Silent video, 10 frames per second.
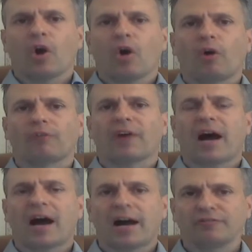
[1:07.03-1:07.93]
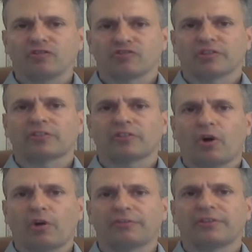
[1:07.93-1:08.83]
of hundreds
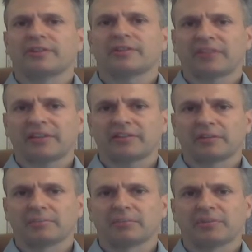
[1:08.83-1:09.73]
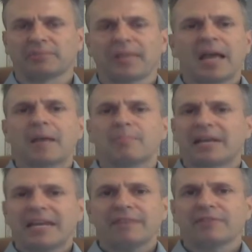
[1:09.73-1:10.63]
of the systems.
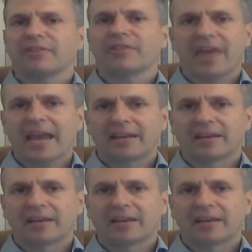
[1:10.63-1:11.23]
But even then,